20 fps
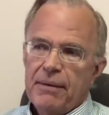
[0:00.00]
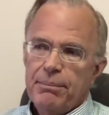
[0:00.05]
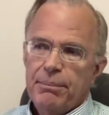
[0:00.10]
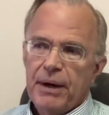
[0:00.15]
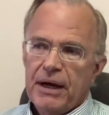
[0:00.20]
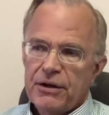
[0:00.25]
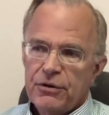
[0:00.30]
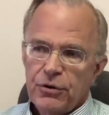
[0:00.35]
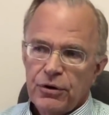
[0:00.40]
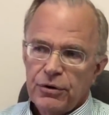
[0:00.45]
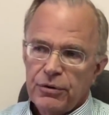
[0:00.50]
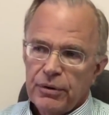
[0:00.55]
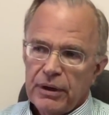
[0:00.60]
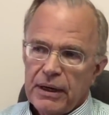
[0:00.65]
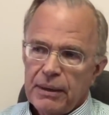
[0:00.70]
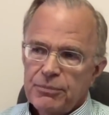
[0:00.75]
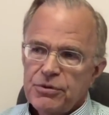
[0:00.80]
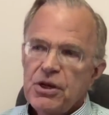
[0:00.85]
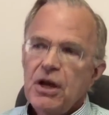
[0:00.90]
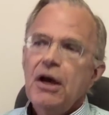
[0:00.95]

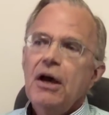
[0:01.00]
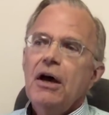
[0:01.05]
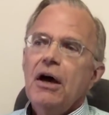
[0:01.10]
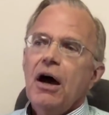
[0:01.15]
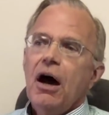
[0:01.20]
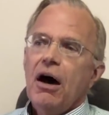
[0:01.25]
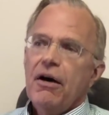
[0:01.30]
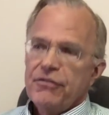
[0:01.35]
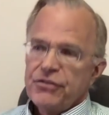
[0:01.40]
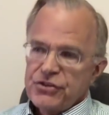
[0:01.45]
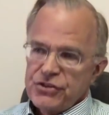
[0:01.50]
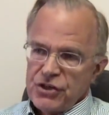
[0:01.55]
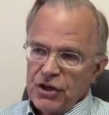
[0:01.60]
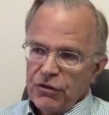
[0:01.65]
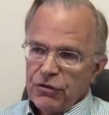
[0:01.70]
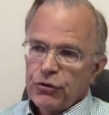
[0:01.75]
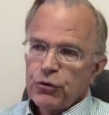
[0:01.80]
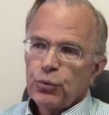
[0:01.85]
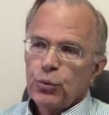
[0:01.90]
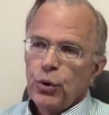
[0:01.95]
micrograms of
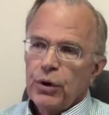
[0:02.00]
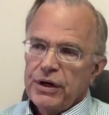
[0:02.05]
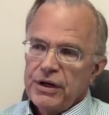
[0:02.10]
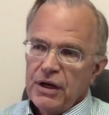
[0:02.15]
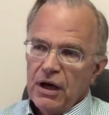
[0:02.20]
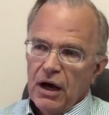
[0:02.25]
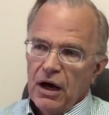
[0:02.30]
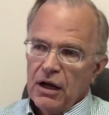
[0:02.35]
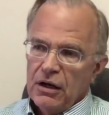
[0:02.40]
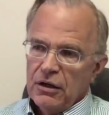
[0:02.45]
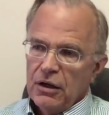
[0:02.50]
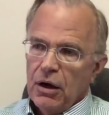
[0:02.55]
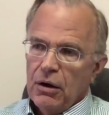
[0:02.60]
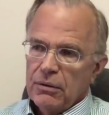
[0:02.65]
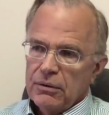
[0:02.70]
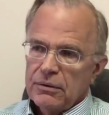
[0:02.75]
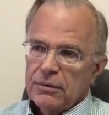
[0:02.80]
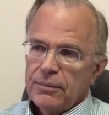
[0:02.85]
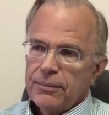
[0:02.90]
Synthroid alone.